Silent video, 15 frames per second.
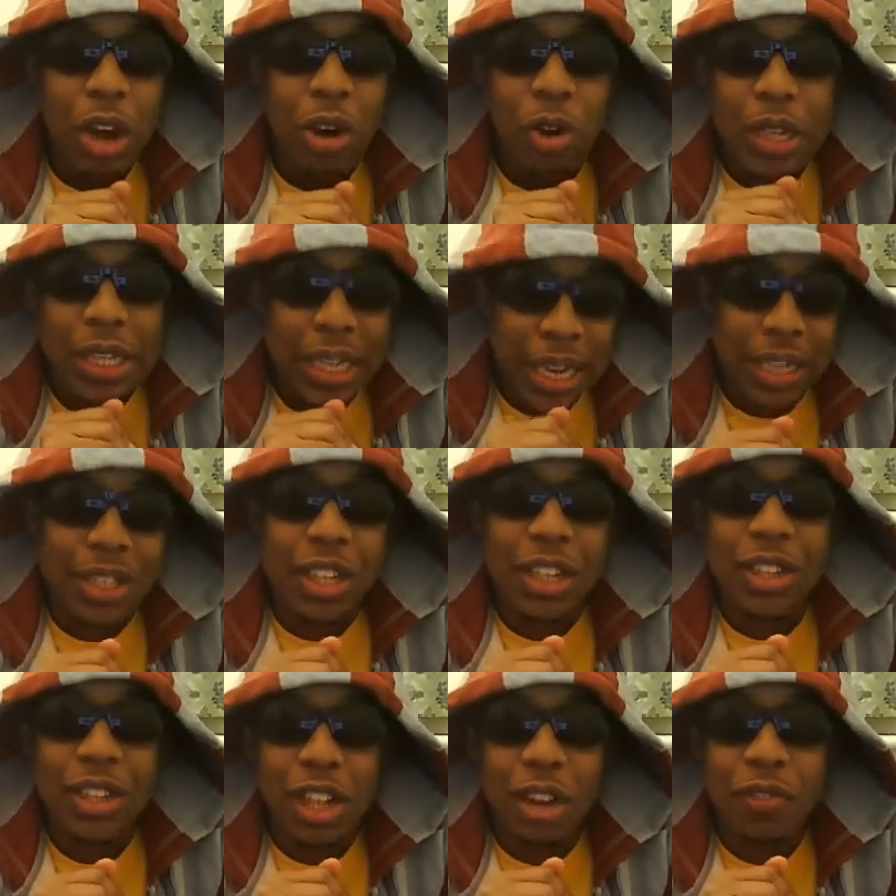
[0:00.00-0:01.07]
on the
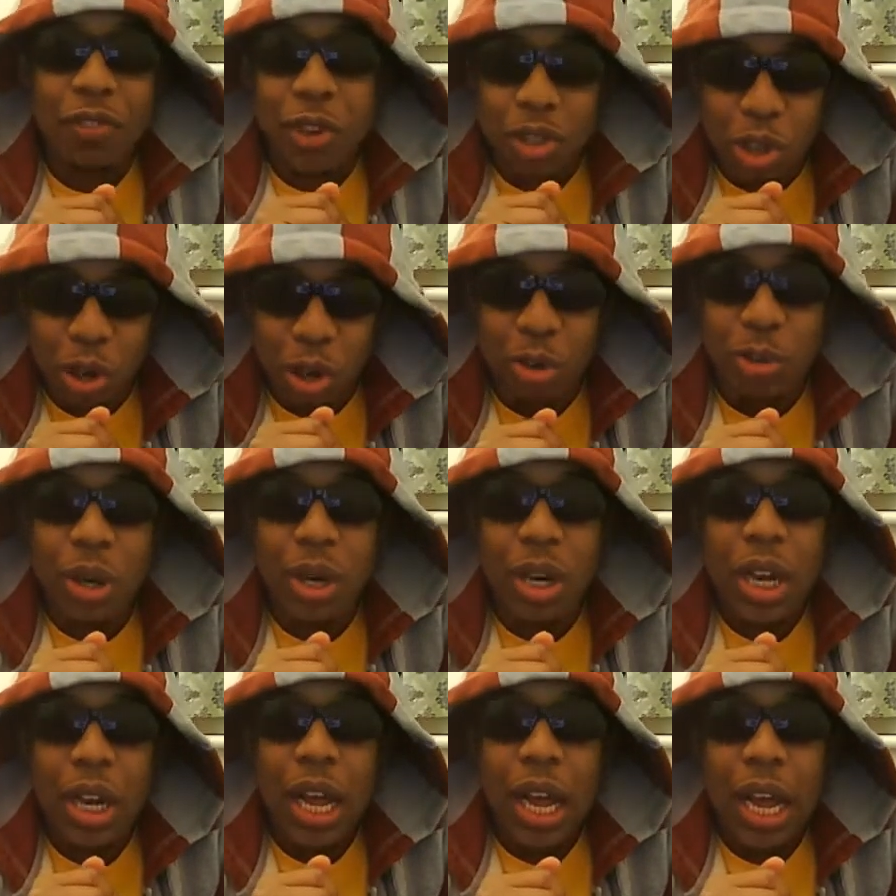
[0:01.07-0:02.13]
18th of October,
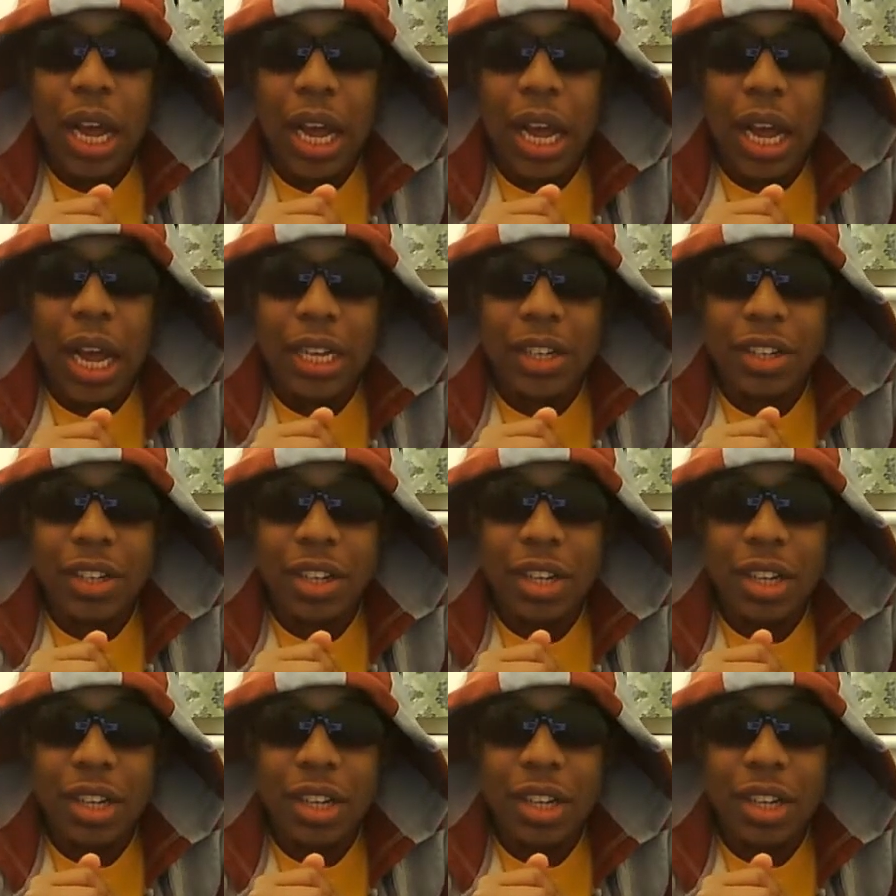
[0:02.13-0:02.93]
and